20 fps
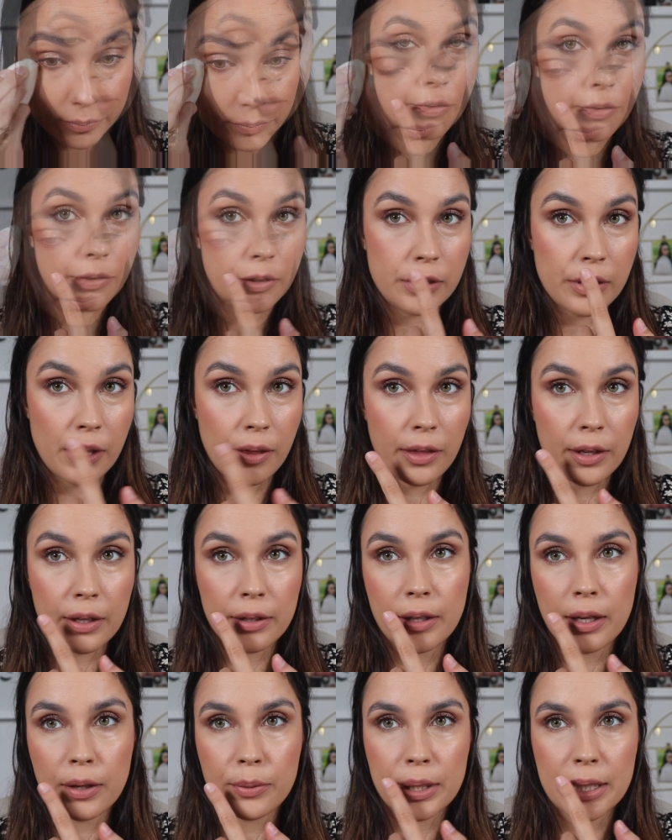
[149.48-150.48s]
first
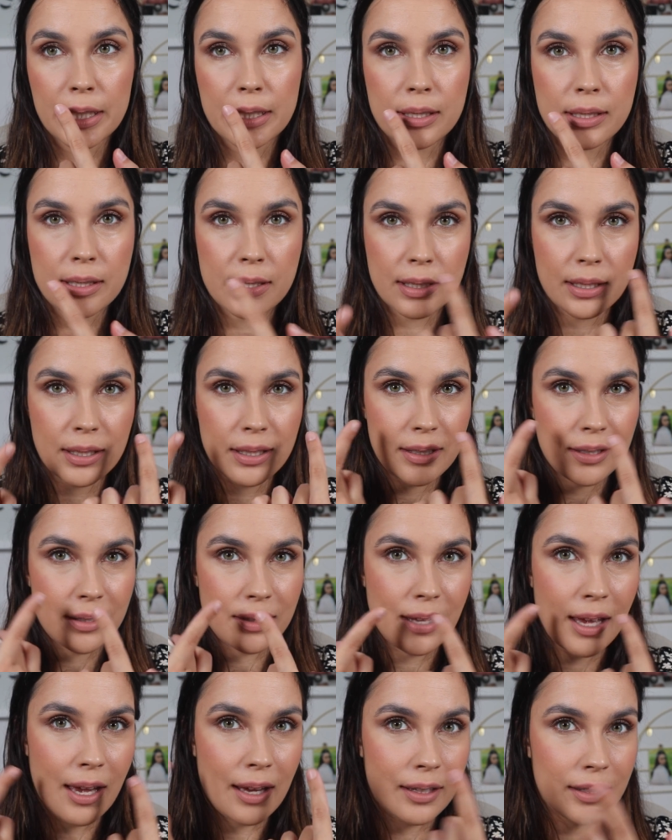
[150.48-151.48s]
thing that we can see
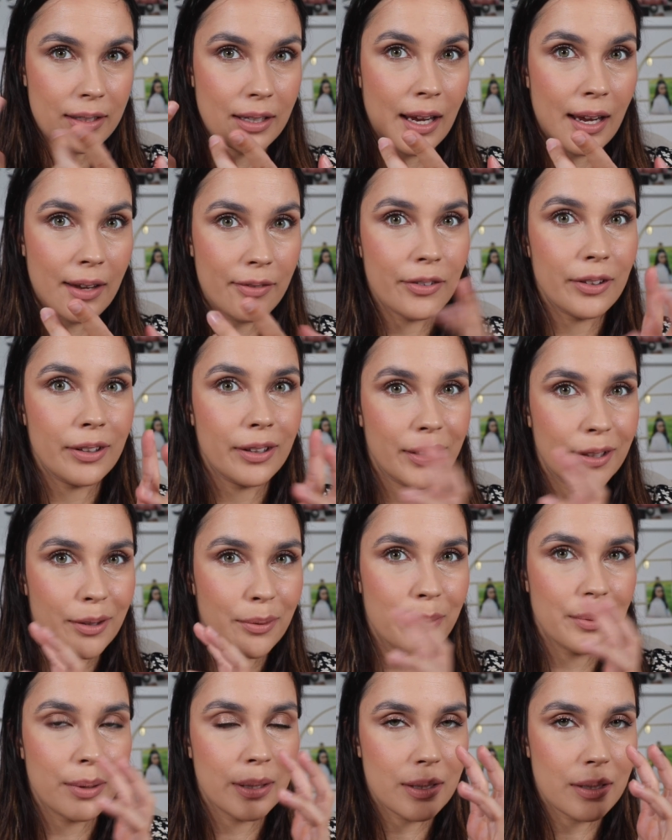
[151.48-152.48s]
is that it gave a
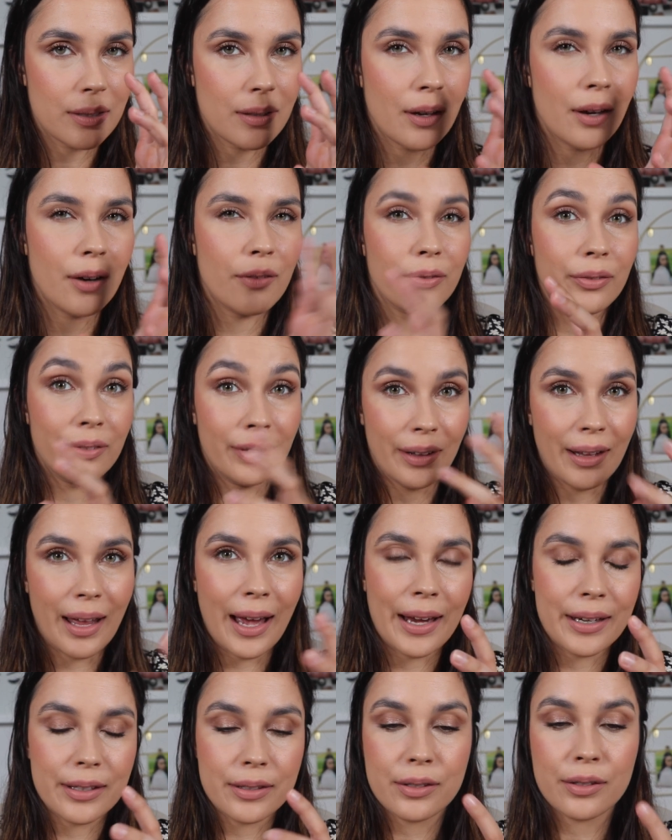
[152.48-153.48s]
little bit of
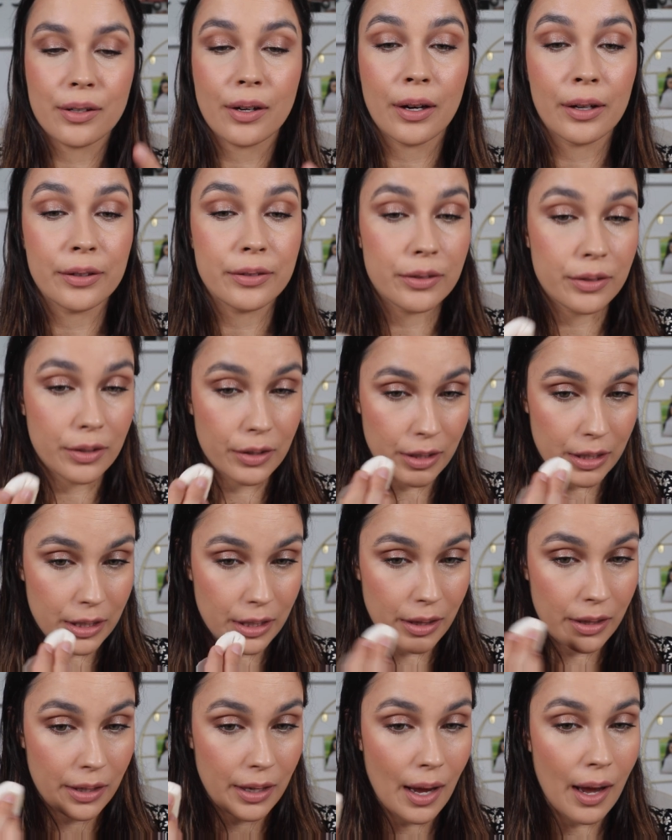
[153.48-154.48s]
light
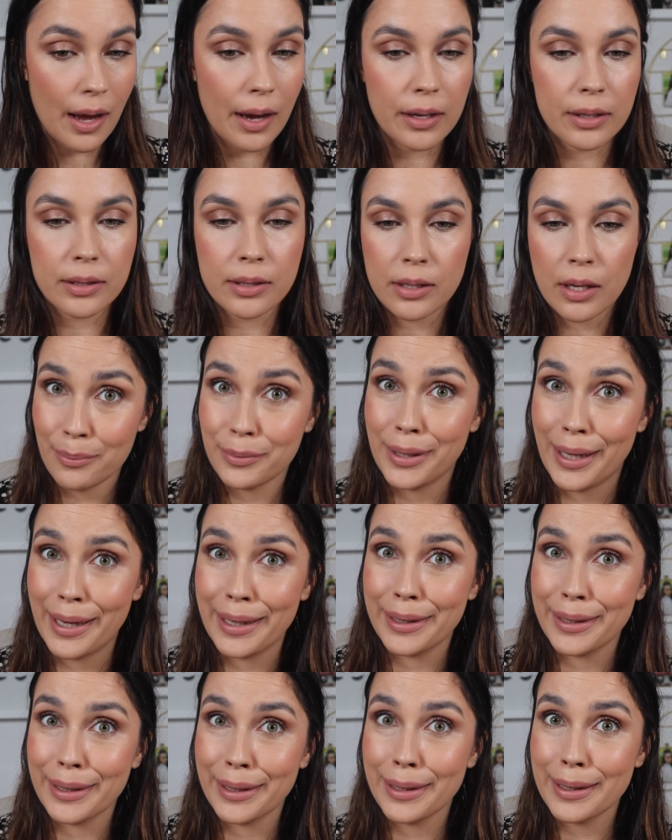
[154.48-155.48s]
underneath the eyes. I'm
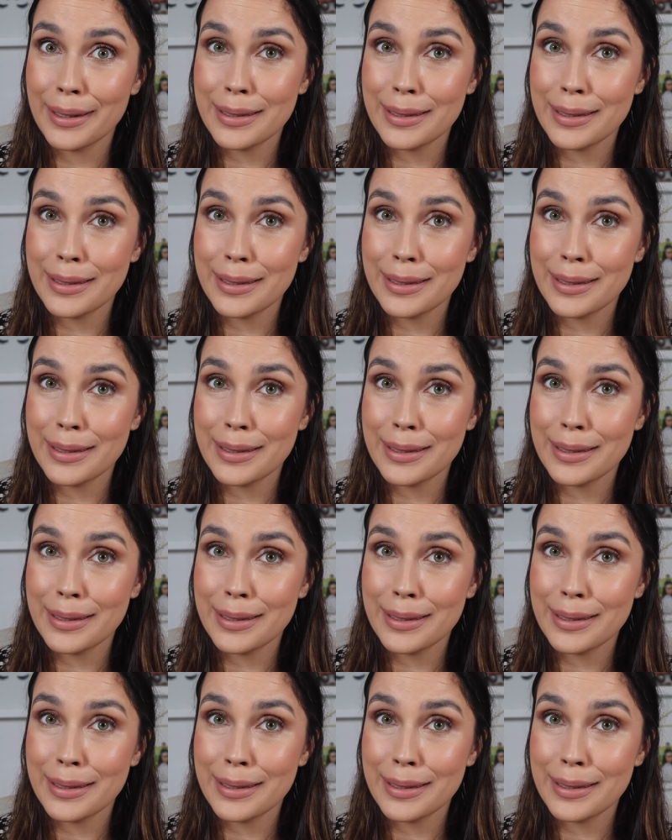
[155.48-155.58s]
liking